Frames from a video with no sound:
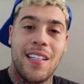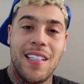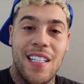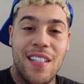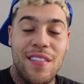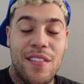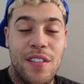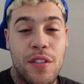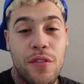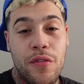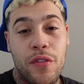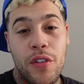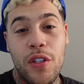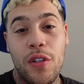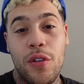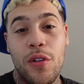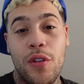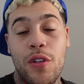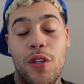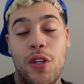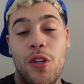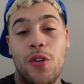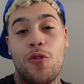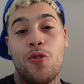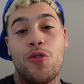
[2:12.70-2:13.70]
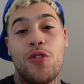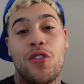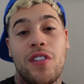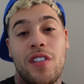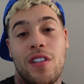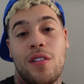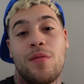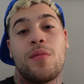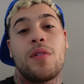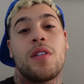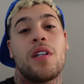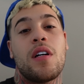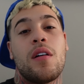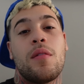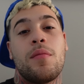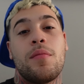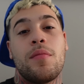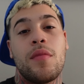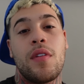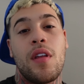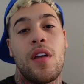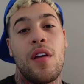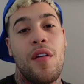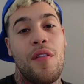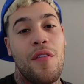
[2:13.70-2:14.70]
Give this video a huge thumbs up
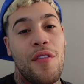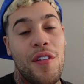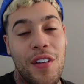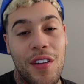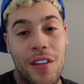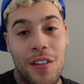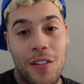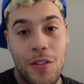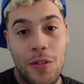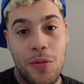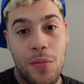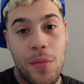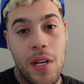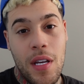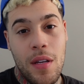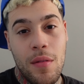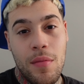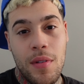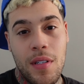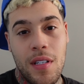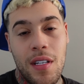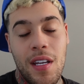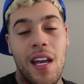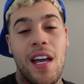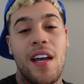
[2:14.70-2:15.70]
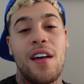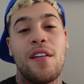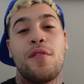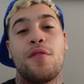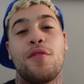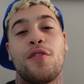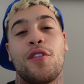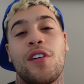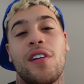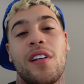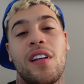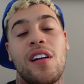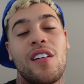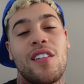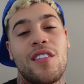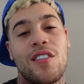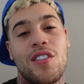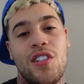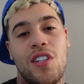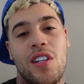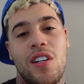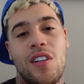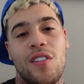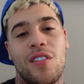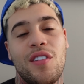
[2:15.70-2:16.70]
for the new baby and for young
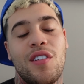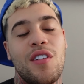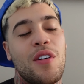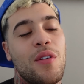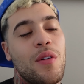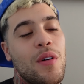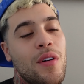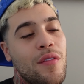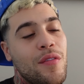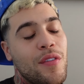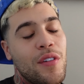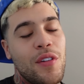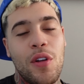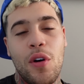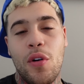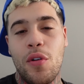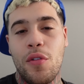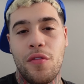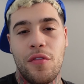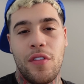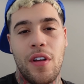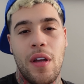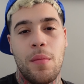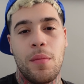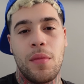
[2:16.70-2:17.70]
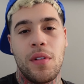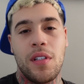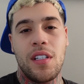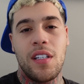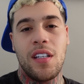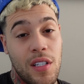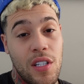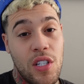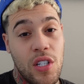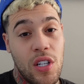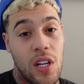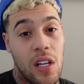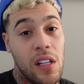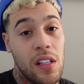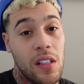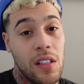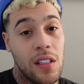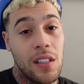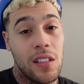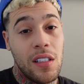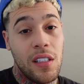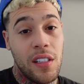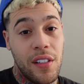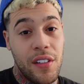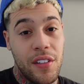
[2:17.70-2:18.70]
Jel. You know what? For the whole family.
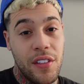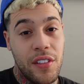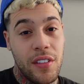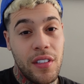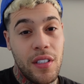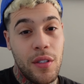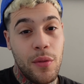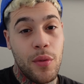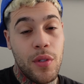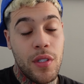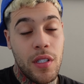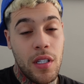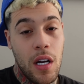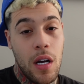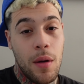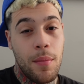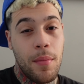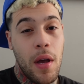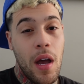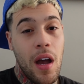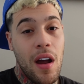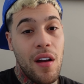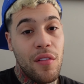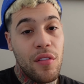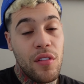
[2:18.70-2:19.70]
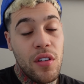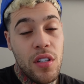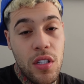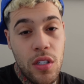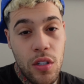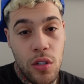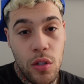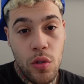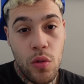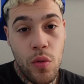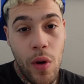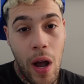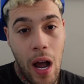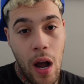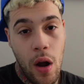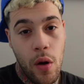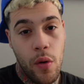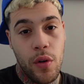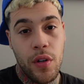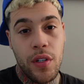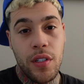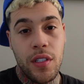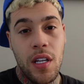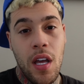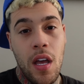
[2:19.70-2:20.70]
Angelika literally was up every two
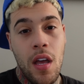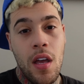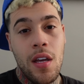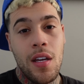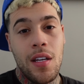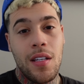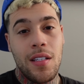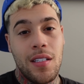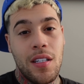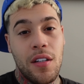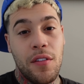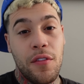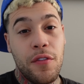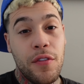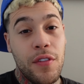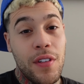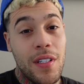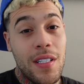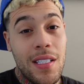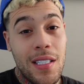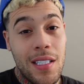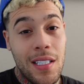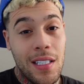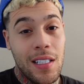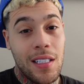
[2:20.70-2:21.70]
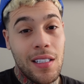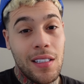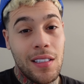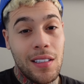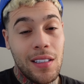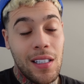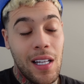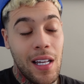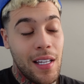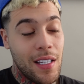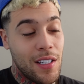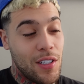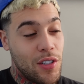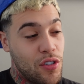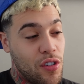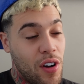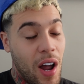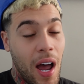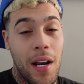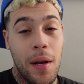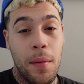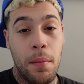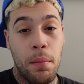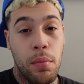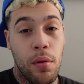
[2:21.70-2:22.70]
hours to physically like
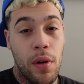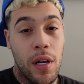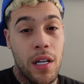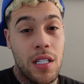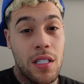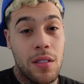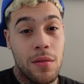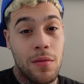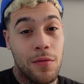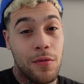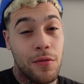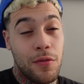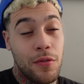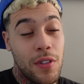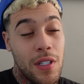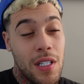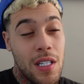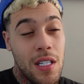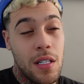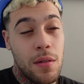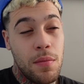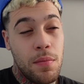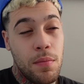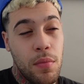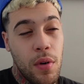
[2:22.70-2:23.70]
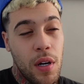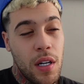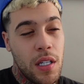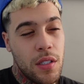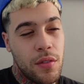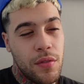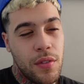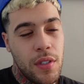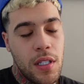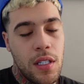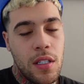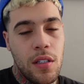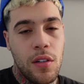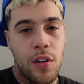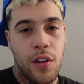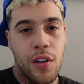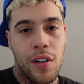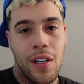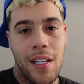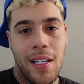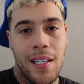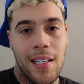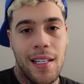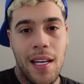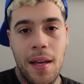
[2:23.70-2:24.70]
try to breastfeed, breastfeed or
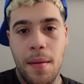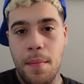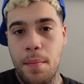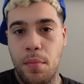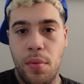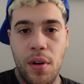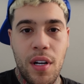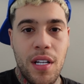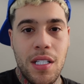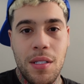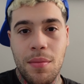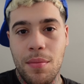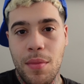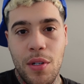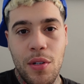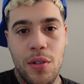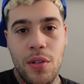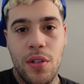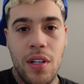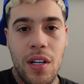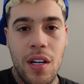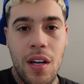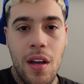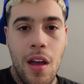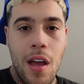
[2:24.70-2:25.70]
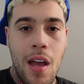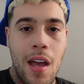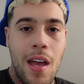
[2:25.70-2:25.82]
like get breast milk.